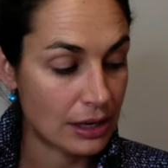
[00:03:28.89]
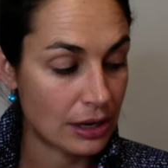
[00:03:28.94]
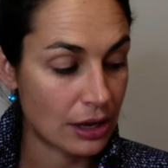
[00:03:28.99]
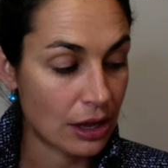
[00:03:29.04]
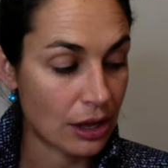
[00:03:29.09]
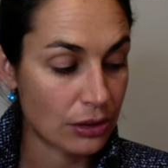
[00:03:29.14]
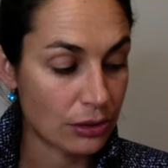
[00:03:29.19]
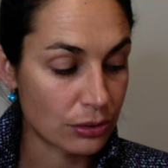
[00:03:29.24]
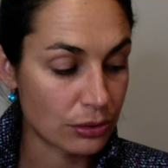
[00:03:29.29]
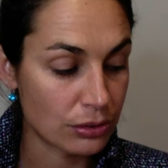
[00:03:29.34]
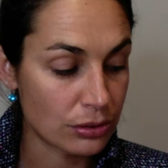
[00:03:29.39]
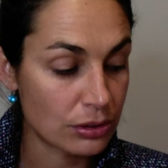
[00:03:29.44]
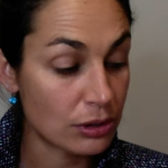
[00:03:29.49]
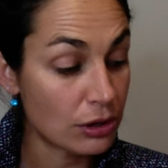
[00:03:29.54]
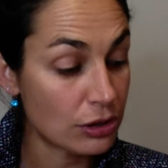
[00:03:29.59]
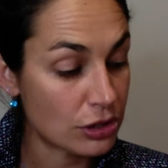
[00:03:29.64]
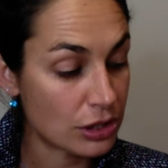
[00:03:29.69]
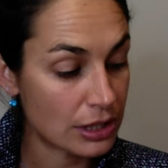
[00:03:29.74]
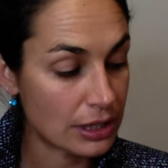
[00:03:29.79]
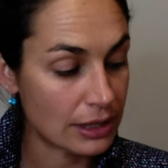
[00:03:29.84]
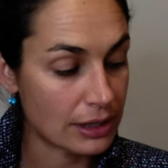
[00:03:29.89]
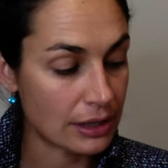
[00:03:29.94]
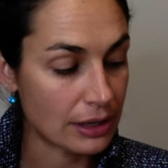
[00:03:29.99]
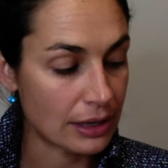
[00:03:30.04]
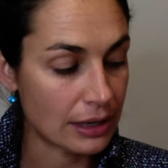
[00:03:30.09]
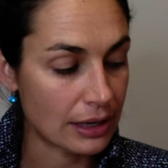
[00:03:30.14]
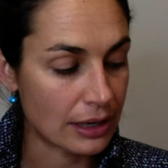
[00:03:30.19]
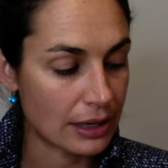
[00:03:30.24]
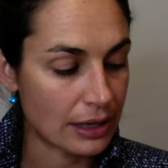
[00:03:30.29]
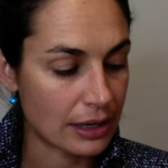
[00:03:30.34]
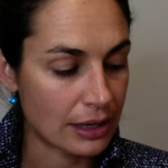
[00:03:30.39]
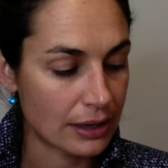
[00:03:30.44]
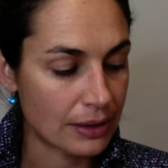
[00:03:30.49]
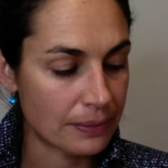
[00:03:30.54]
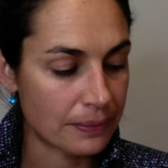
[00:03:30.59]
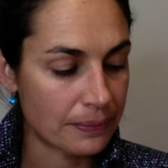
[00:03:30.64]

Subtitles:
others logically aligning.